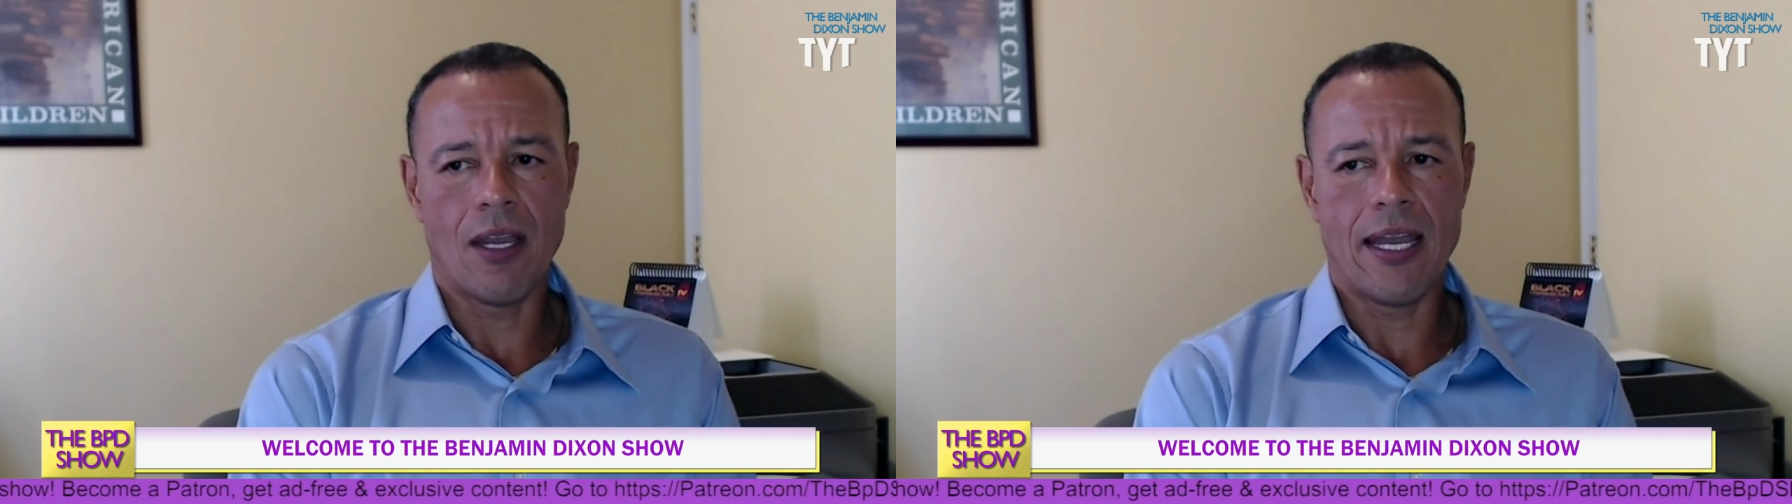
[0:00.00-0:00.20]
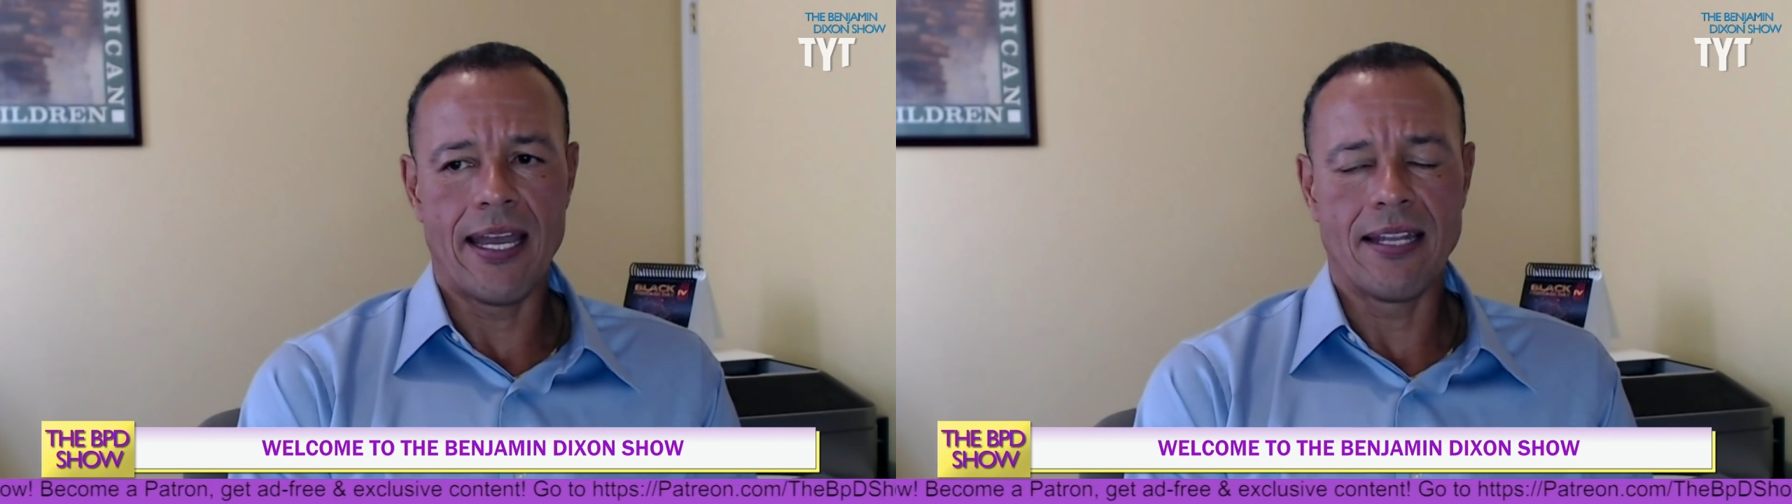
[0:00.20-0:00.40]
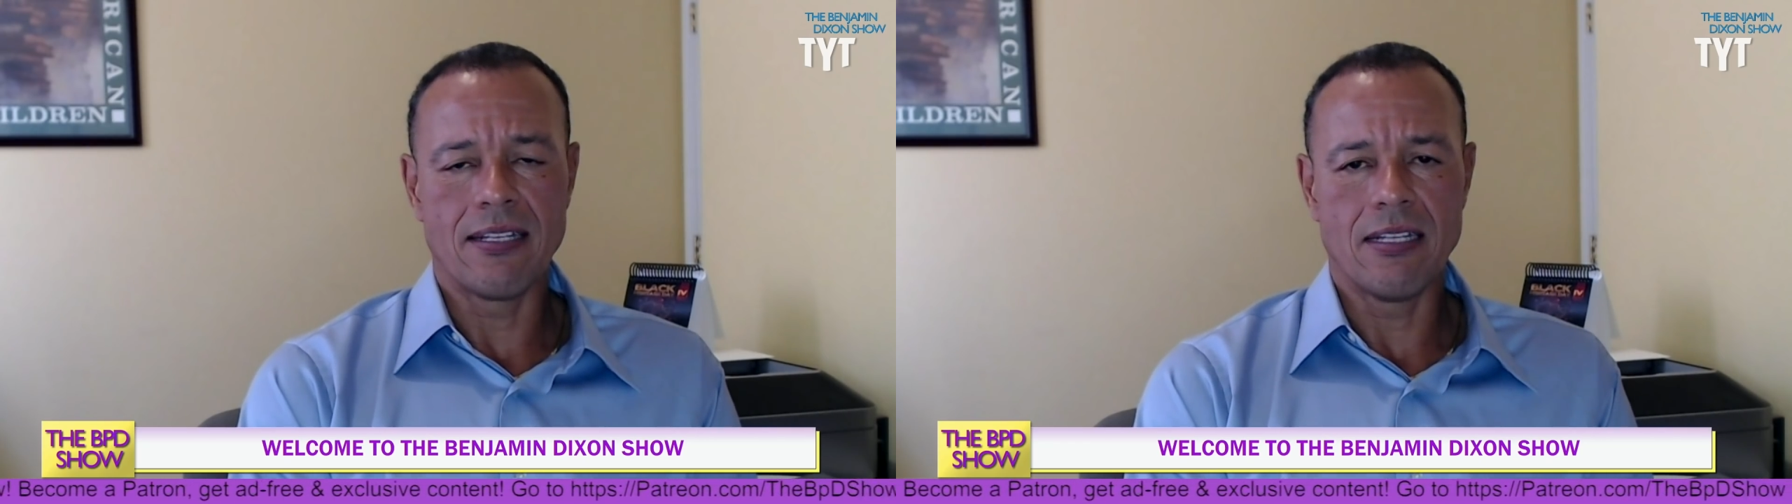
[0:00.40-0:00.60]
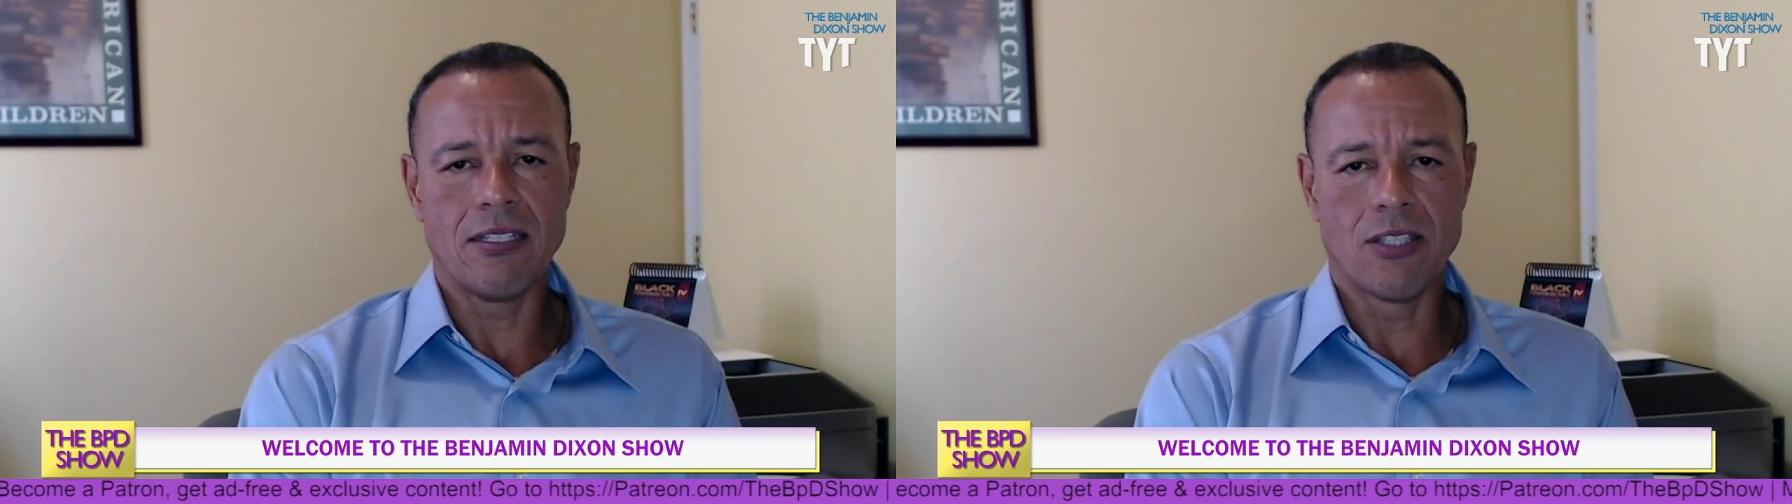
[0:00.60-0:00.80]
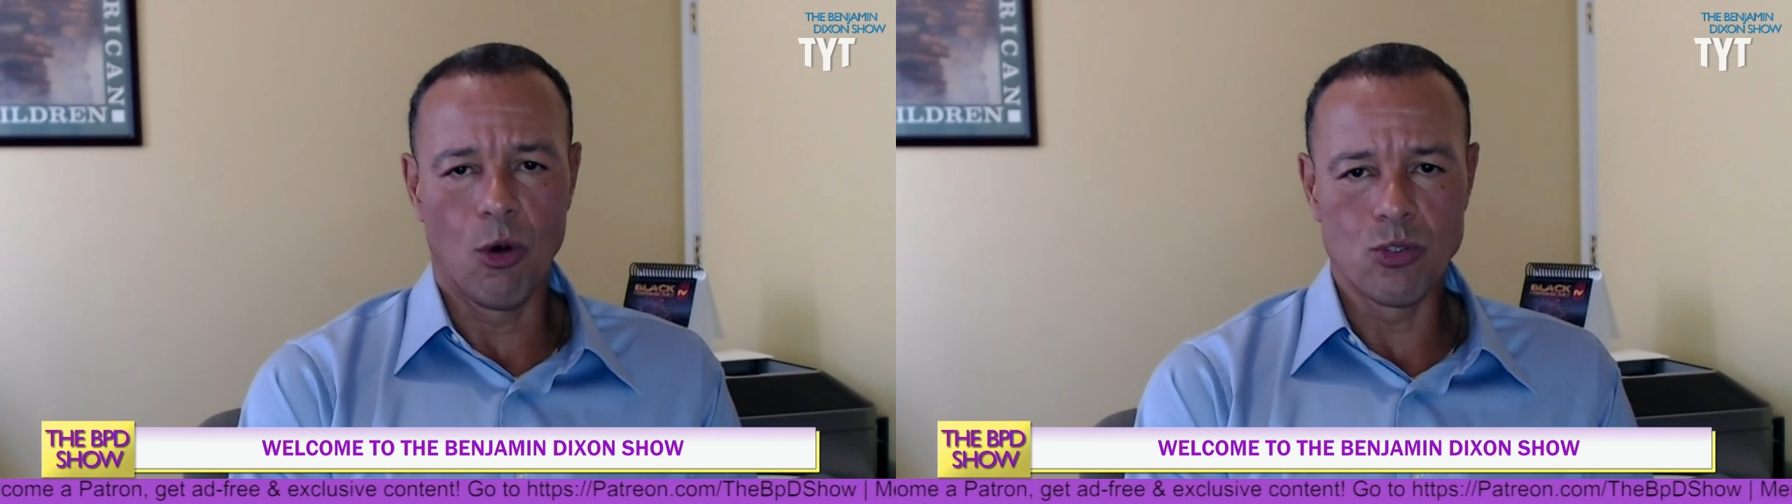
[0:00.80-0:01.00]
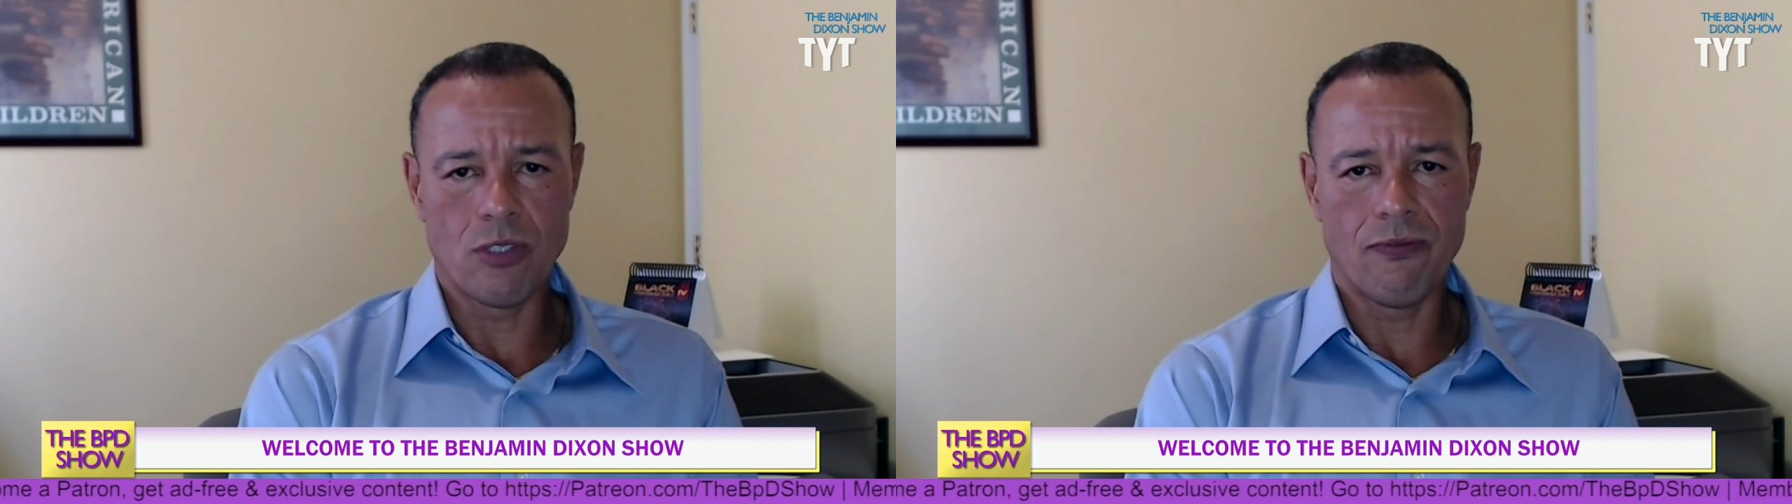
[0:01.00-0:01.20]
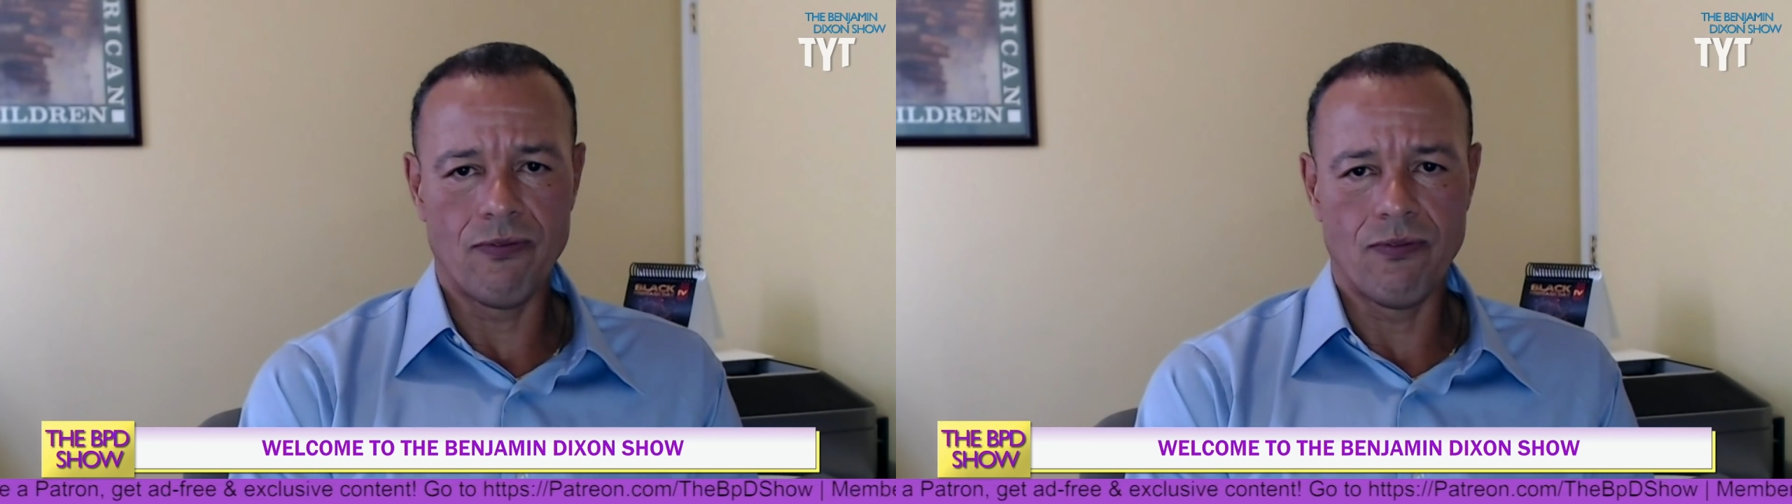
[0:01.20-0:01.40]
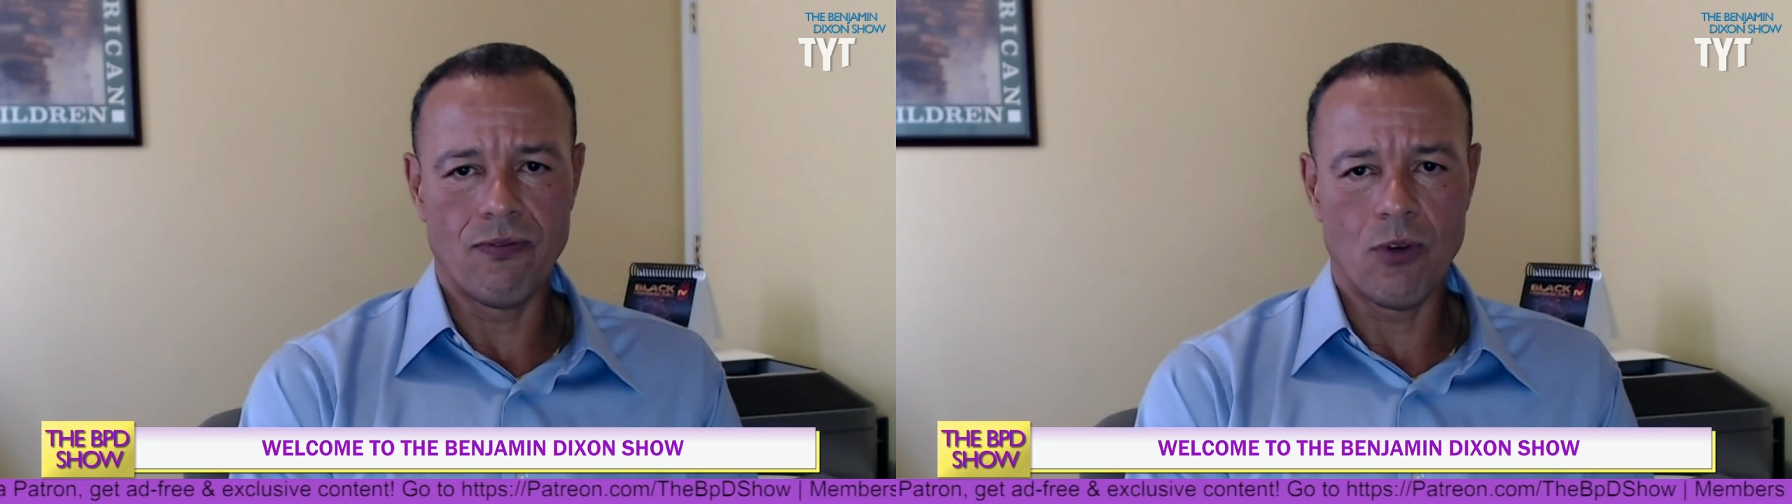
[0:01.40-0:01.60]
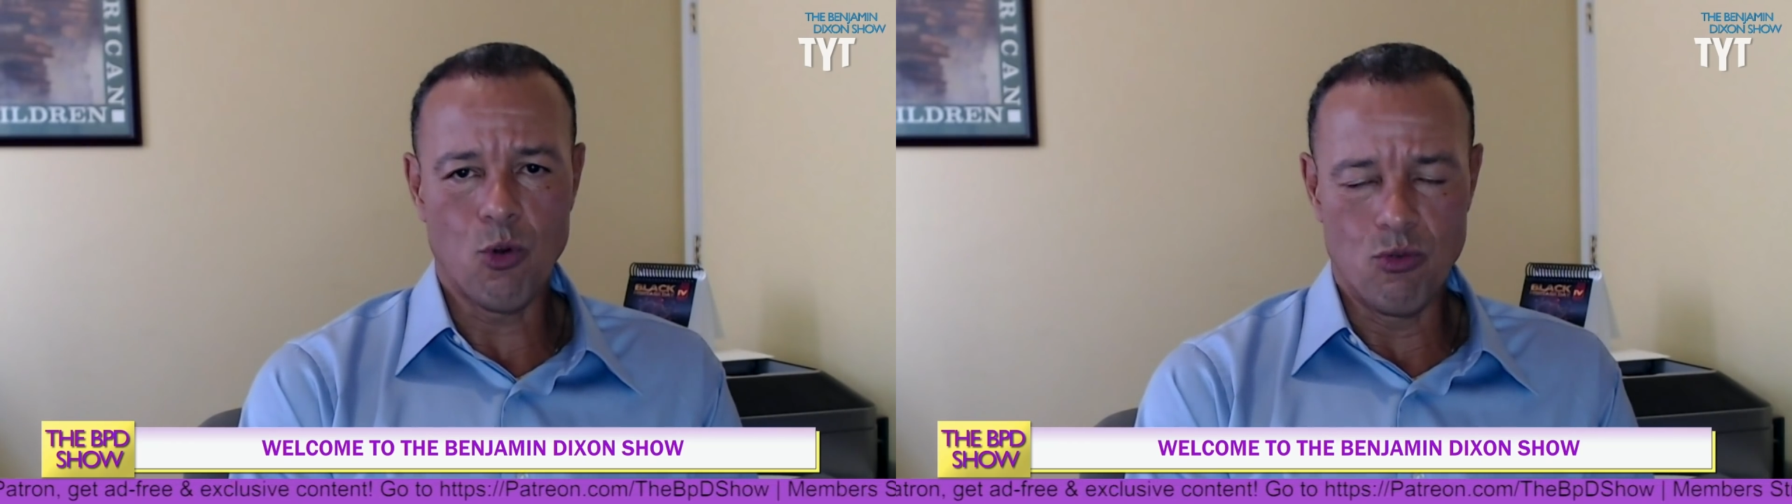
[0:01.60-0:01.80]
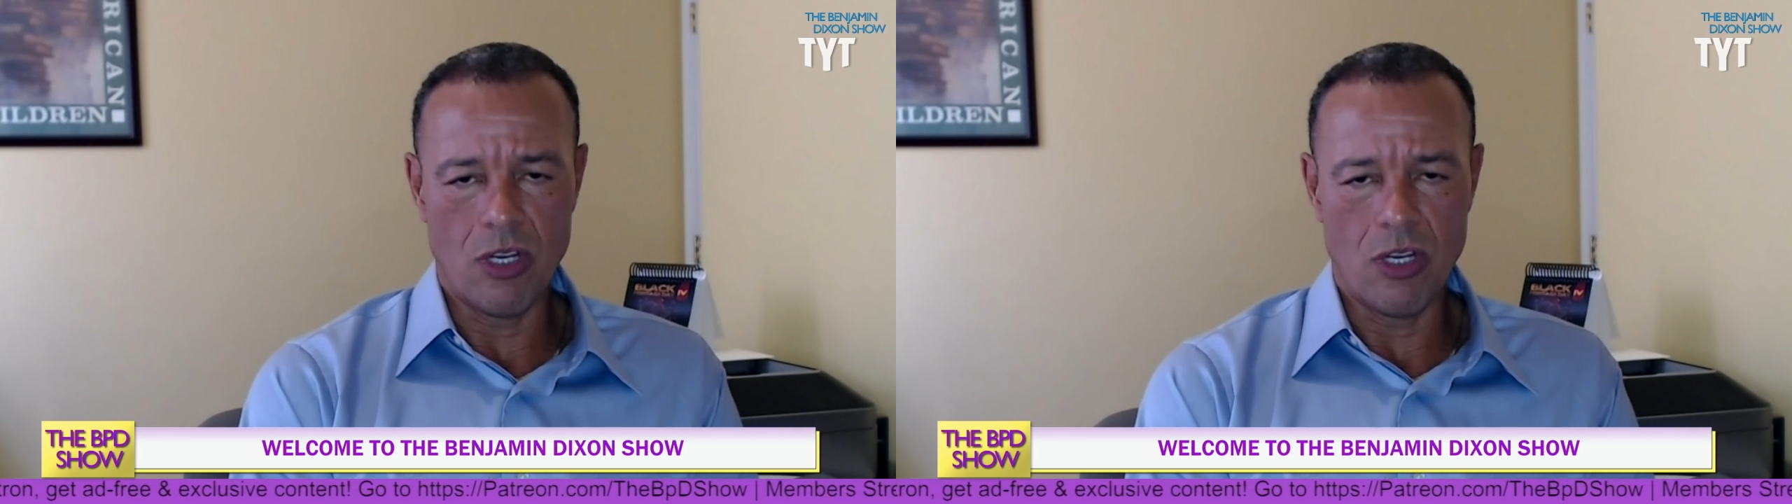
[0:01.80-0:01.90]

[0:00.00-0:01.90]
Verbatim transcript: and those who